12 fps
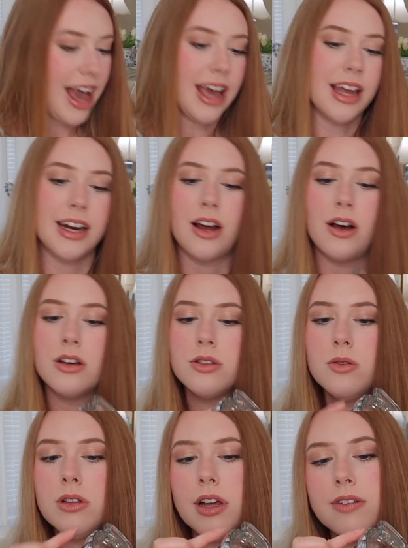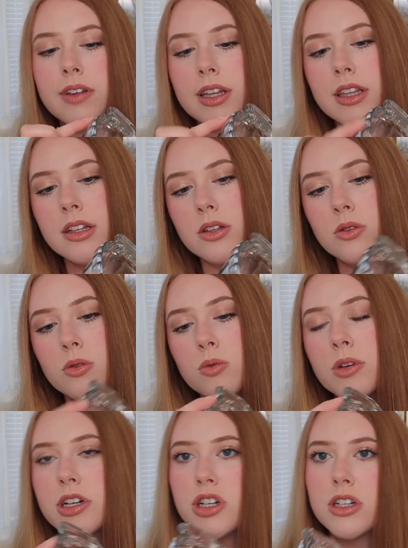And I also love like the little
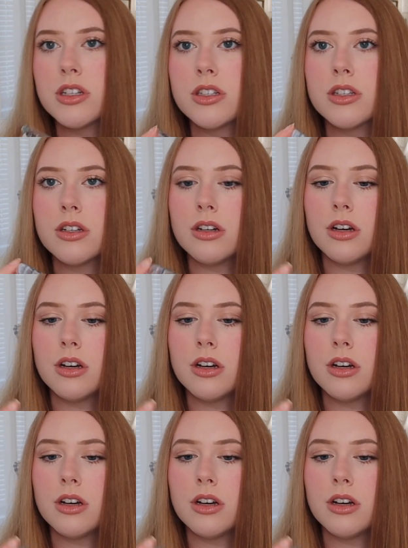ridges